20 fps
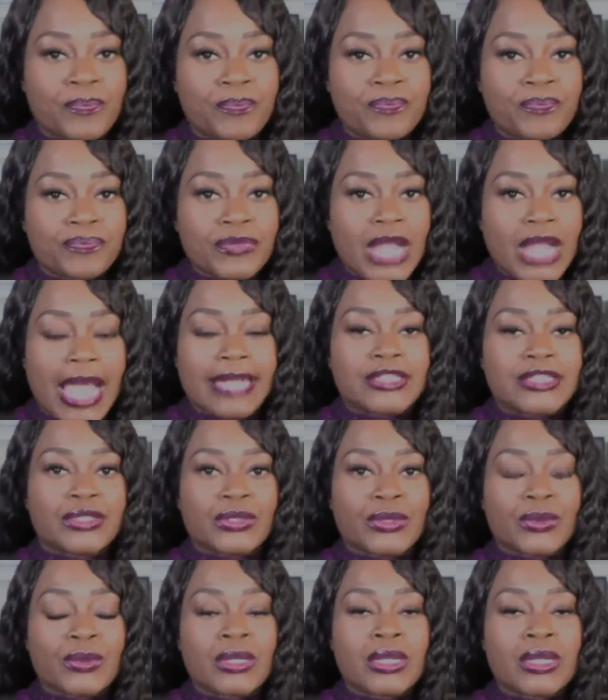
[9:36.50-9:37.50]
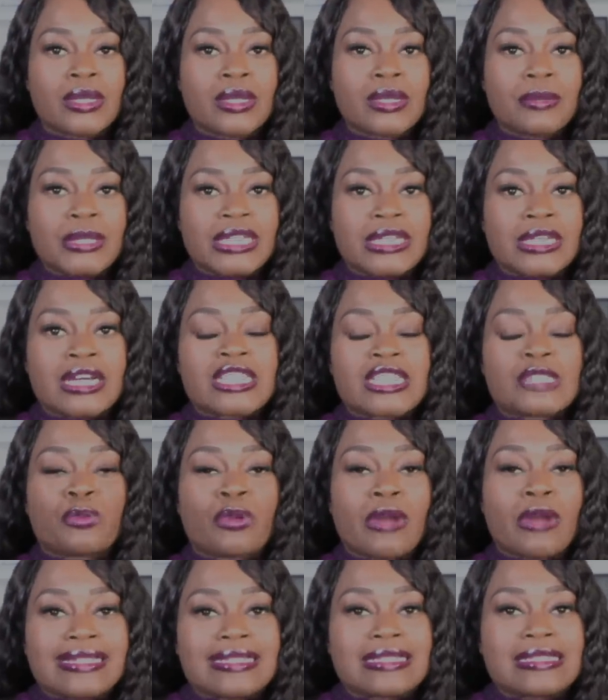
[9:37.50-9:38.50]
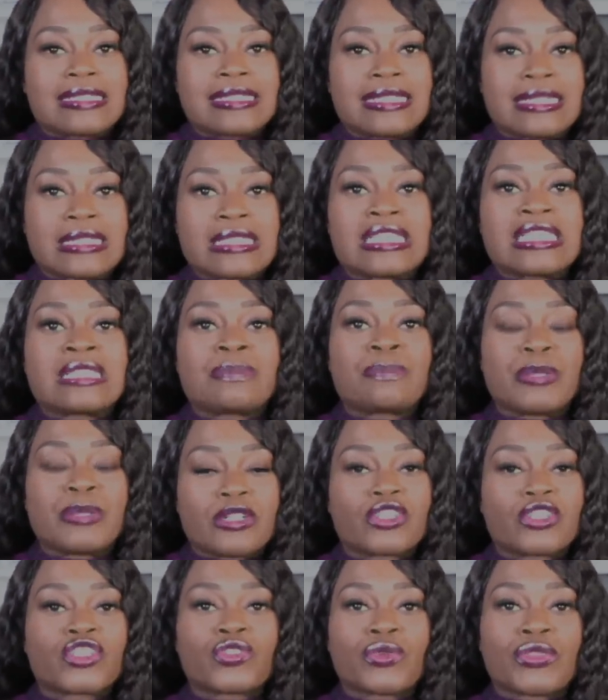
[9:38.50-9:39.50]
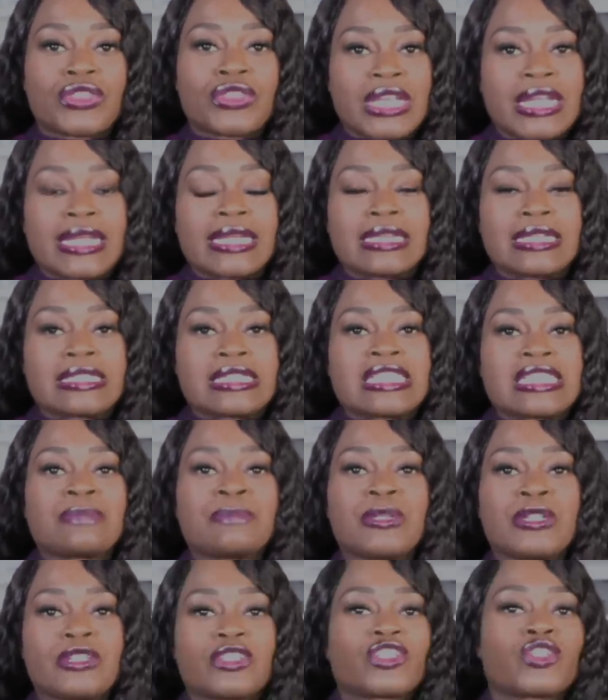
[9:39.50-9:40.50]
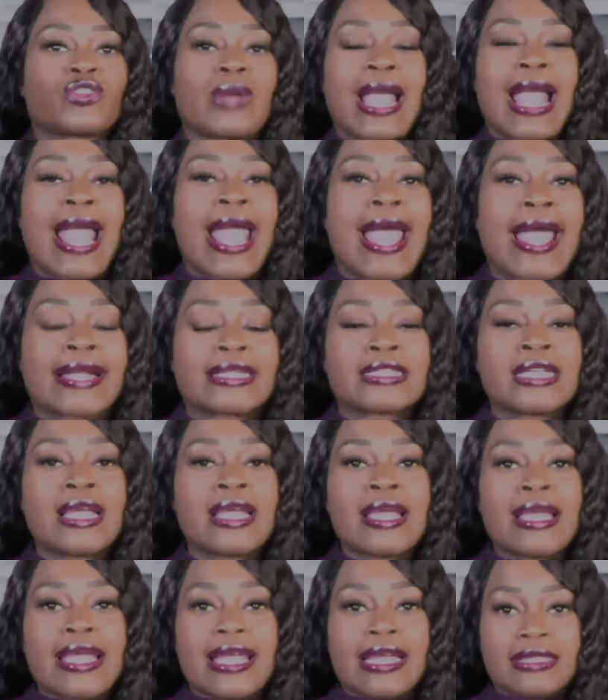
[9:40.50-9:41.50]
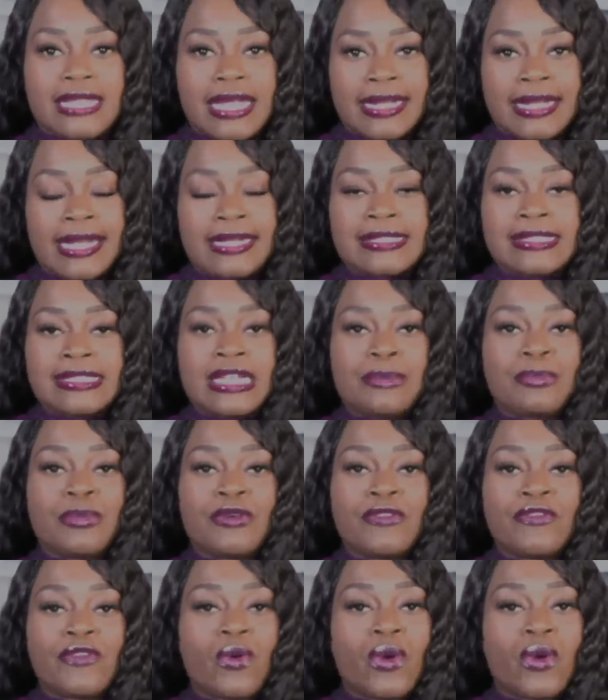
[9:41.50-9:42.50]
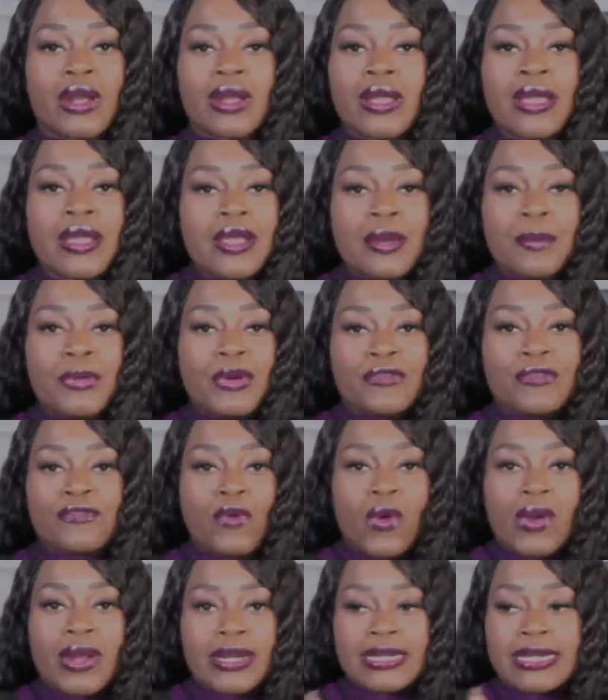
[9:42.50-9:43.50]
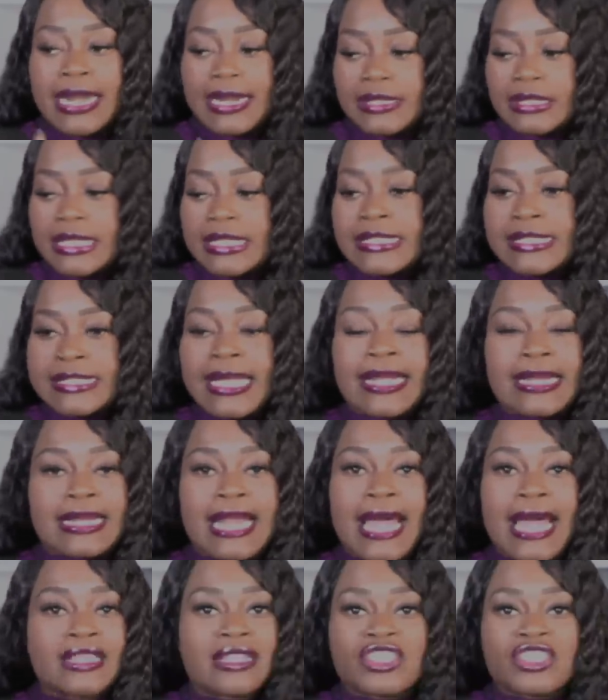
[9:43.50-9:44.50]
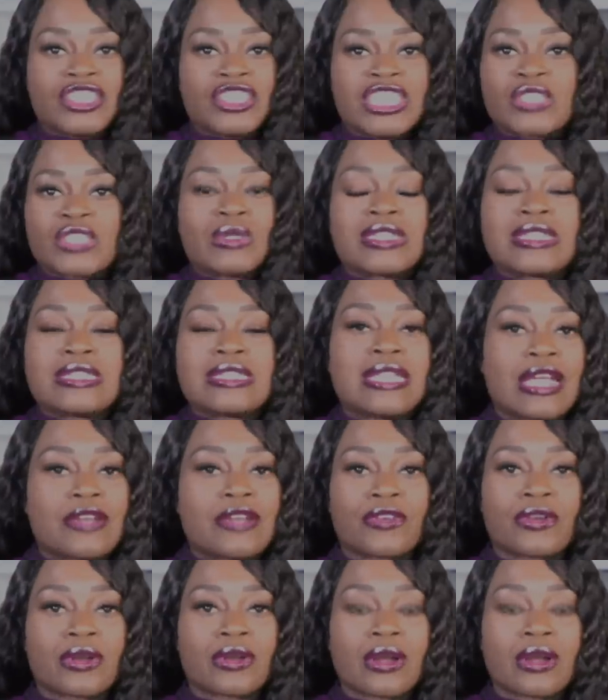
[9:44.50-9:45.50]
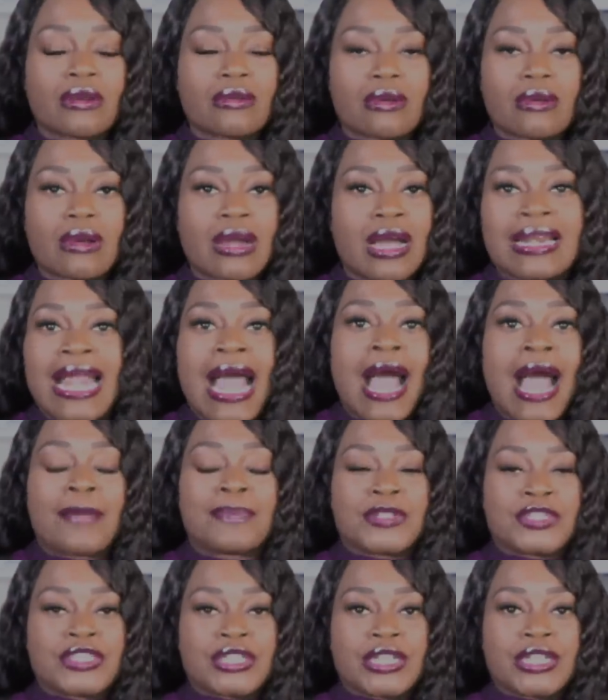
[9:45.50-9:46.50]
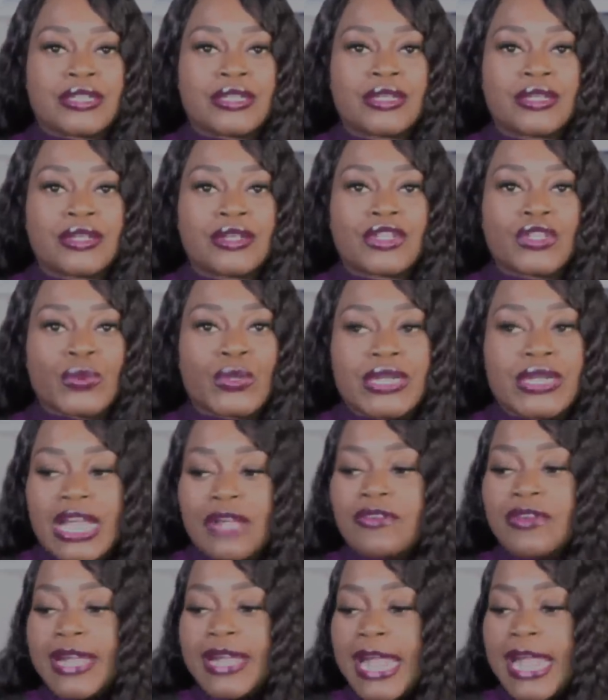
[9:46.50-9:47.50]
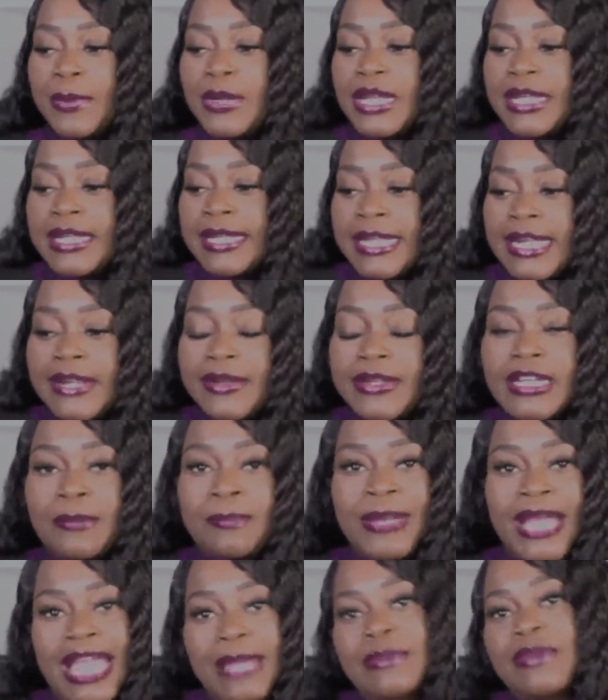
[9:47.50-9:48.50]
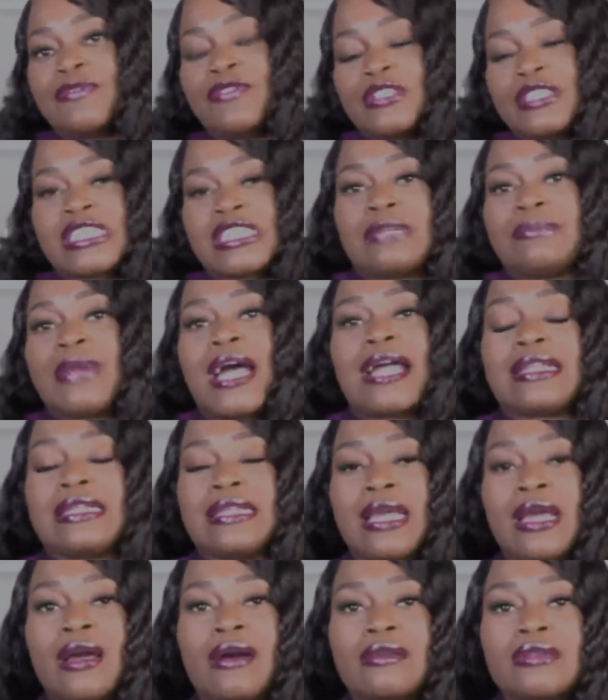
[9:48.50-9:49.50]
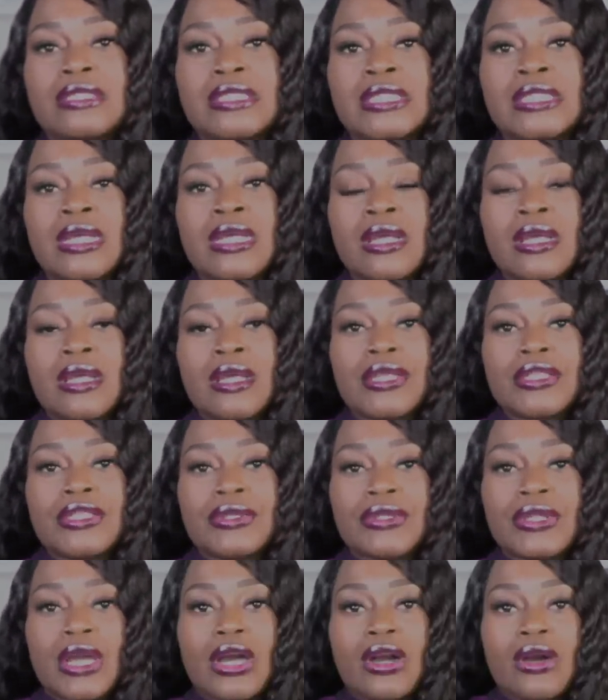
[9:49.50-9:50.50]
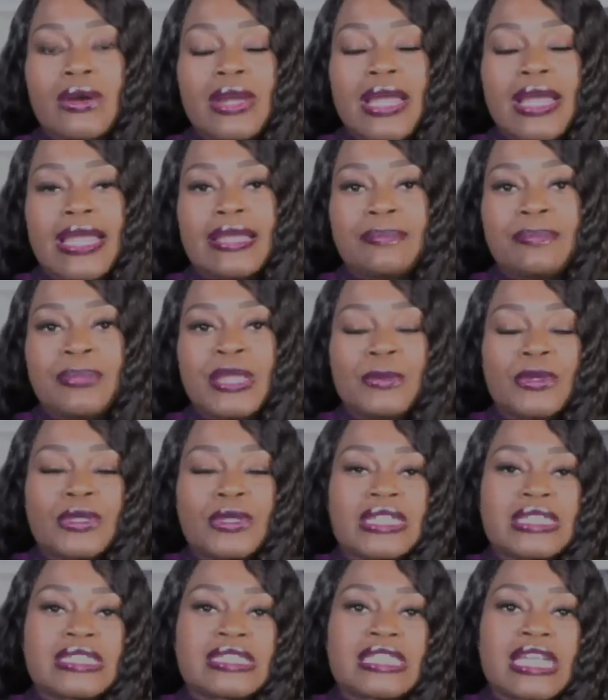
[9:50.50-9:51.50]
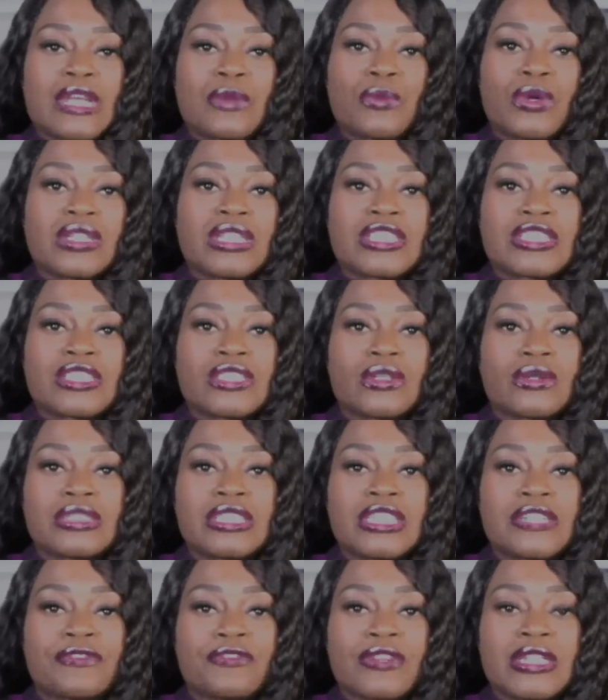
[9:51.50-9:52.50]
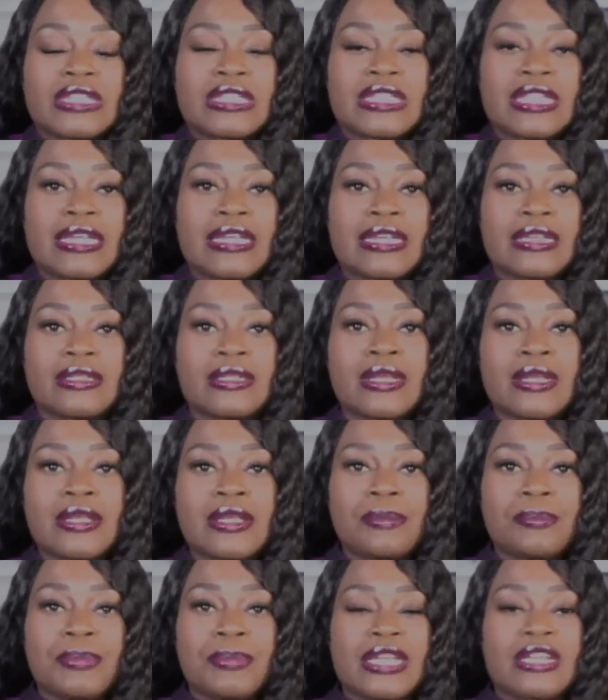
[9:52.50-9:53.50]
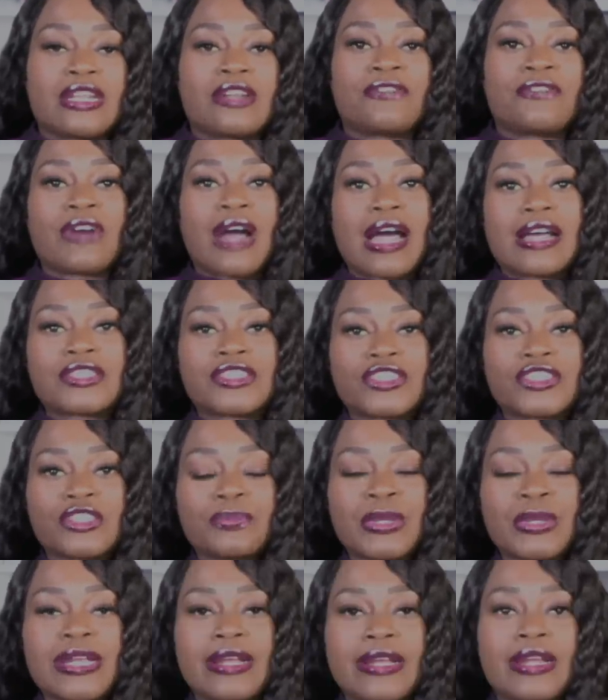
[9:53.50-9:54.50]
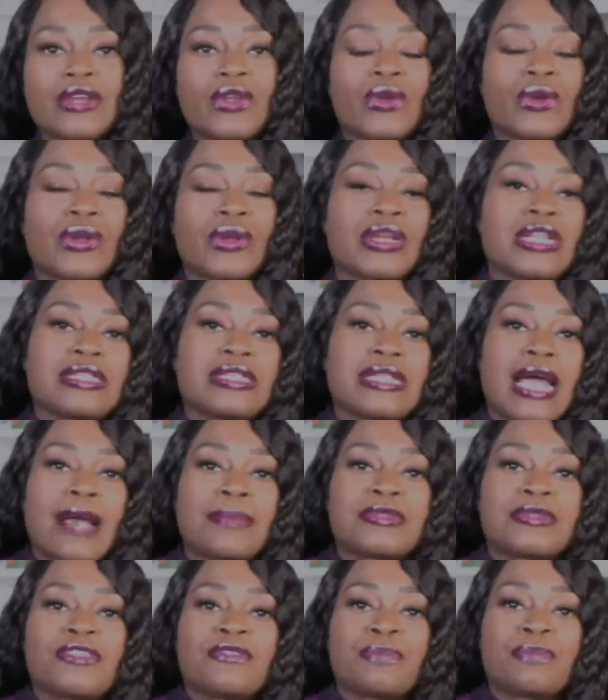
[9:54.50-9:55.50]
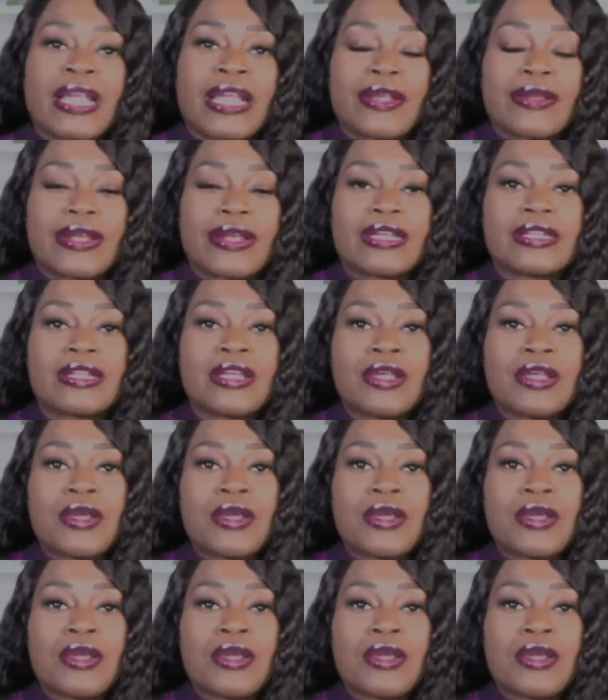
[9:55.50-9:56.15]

I do because pregnancy is a spiritual thing it's a spiritual act and like i said before before this technology this was never an option you were never able to carry a baby for somebody else, you know? And people can say, well, it's no different than being a foster parent or an adoptive parent.